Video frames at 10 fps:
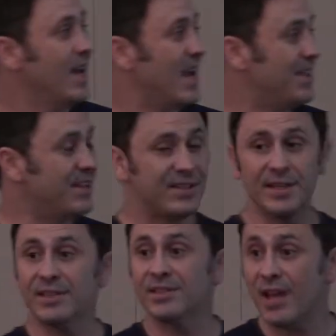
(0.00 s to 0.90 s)
And these
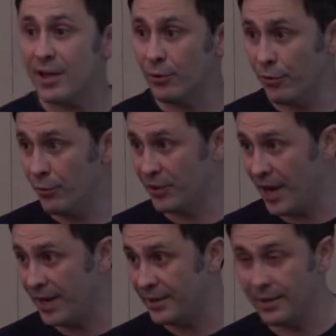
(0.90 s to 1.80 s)
things cycle through the
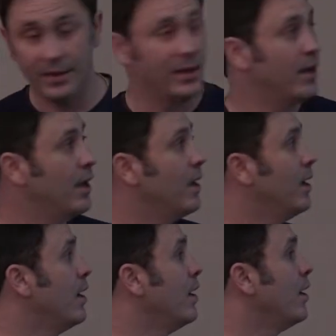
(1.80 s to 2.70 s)
night.
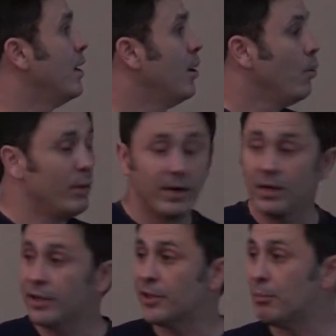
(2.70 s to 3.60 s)
We're going to
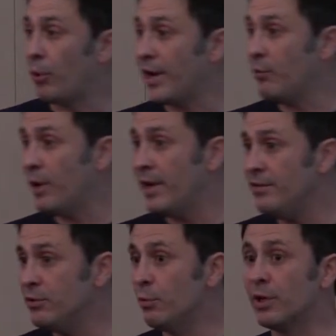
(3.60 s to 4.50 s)
look at the brain
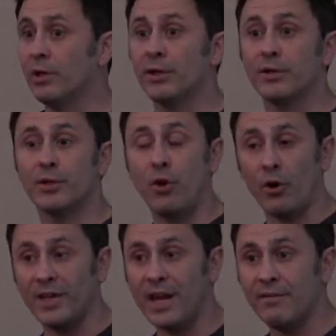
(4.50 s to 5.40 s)
waves. We're going to look at the
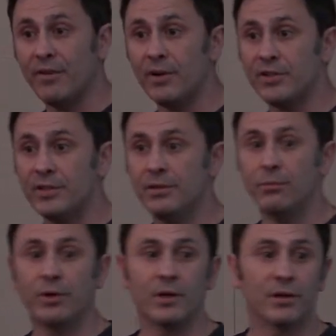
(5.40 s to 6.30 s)
cardiac function.
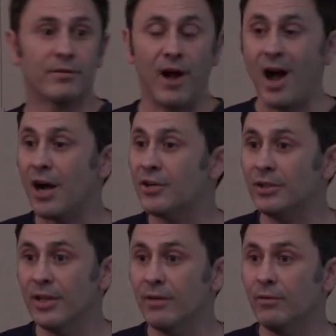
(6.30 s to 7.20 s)
We're going to look for oxygen
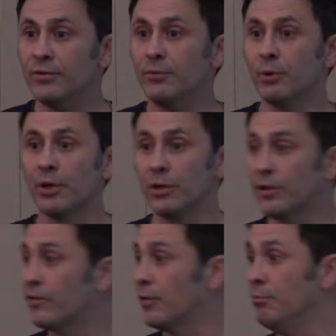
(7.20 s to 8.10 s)
levels. We're going to look
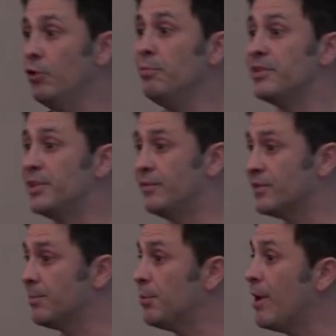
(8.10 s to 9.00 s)
for movements even.
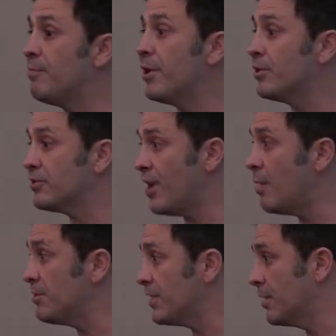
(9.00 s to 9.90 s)
Some people have
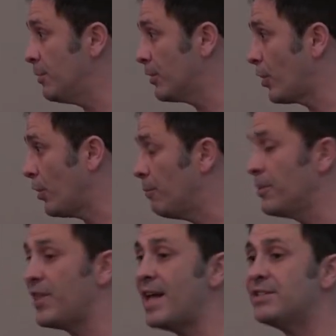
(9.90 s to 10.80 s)
parasomnias that can be occurring.
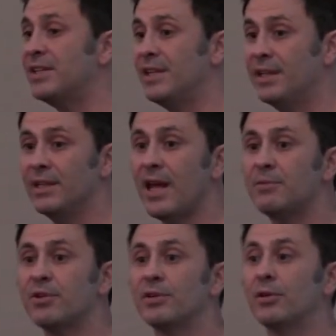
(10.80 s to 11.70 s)
But that's an in-lab
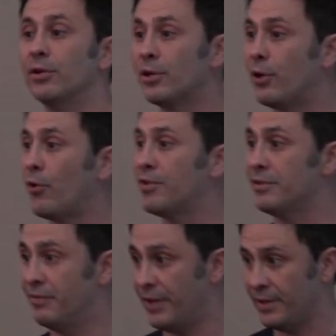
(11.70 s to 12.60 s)
study to look at all these
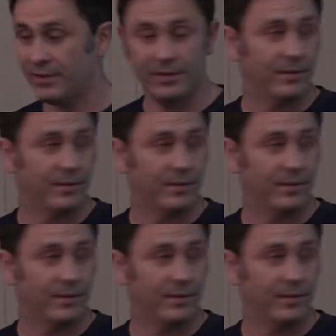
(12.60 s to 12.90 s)
events.